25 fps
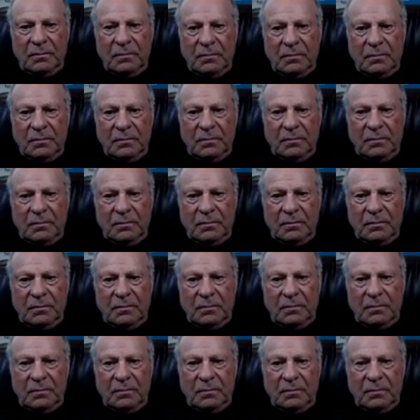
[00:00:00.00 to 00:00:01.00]

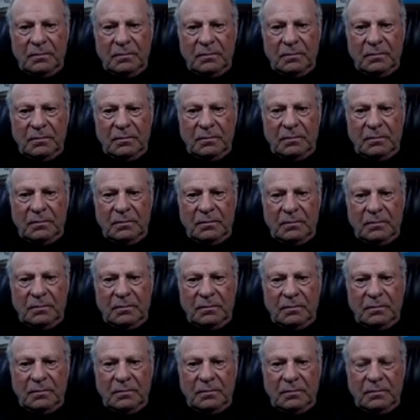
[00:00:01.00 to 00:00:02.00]

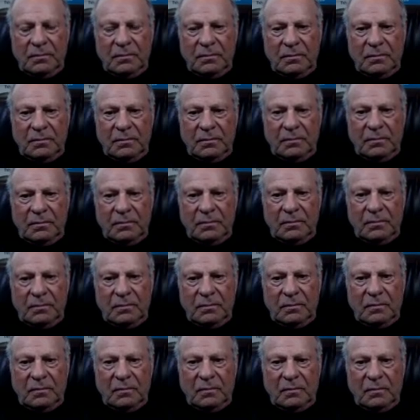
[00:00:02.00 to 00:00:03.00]

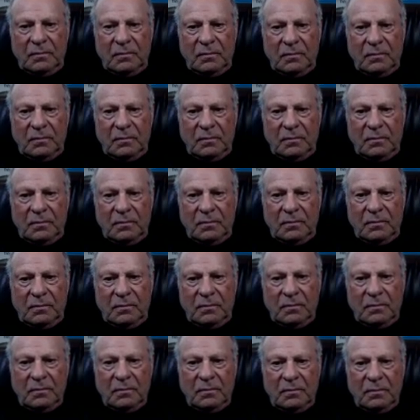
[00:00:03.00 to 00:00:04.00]

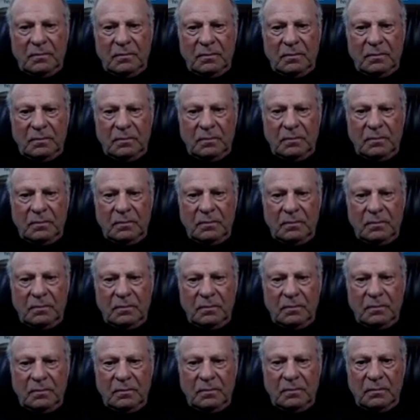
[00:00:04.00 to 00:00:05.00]

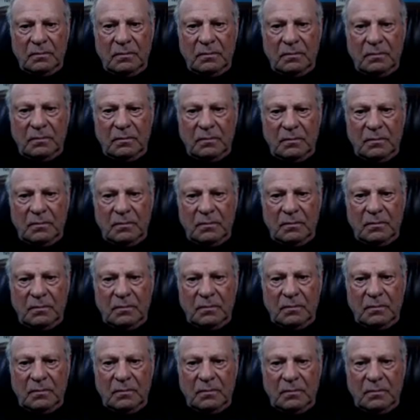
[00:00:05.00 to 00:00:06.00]

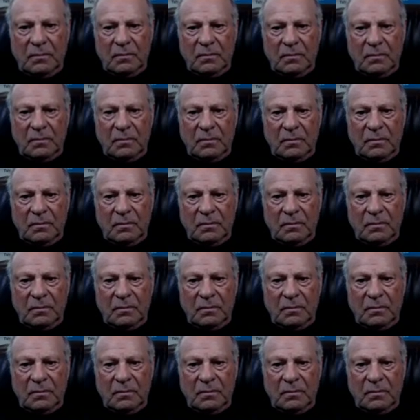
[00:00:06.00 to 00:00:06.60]
[no speech]